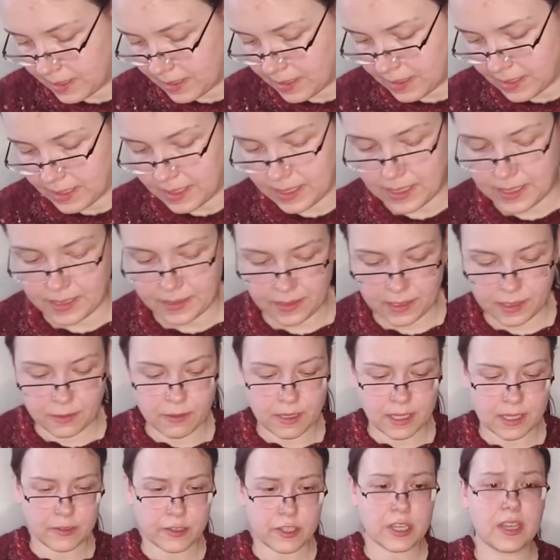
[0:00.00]
and you
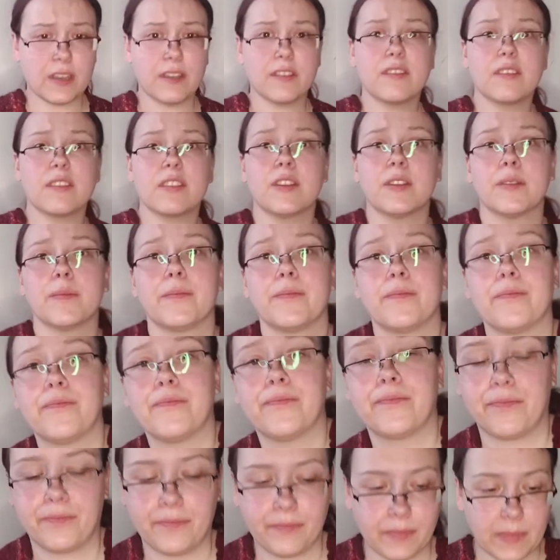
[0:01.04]
can just
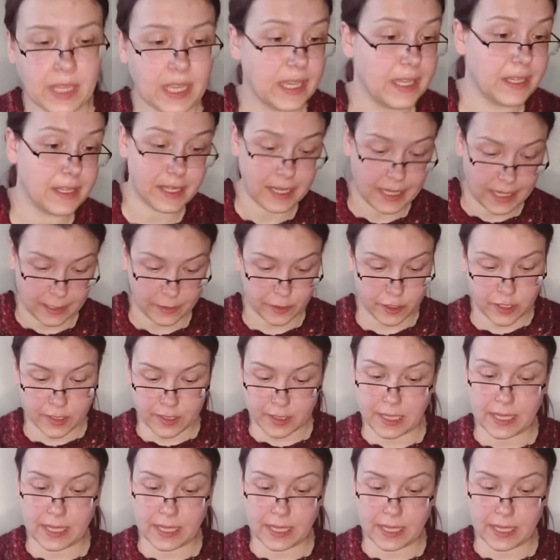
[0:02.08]
attach it